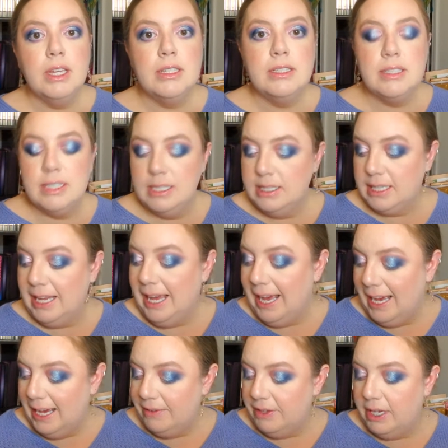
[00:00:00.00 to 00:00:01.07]
Since I
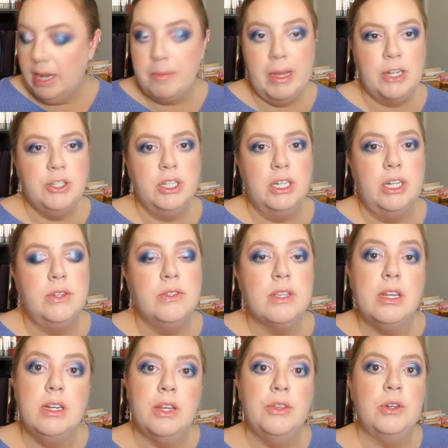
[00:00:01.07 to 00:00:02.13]
have it, I'm actually going to use
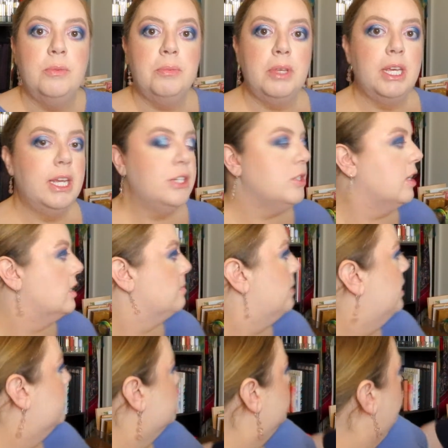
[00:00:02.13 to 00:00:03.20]
another BH Cosmetics